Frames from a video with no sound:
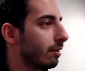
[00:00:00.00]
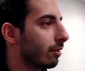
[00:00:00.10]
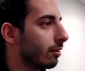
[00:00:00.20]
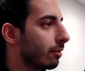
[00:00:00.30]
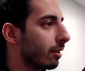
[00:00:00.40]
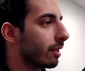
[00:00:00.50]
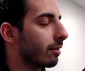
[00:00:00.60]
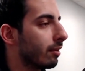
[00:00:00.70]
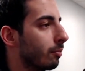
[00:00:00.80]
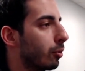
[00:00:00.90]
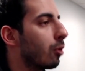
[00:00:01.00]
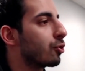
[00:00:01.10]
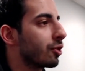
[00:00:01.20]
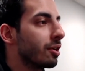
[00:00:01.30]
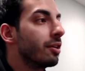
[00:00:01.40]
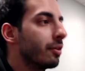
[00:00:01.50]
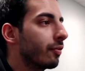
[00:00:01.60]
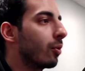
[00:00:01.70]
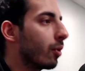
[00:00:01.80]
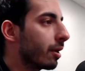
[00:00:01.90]
go like approach it in a
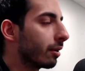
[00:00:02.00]
different way,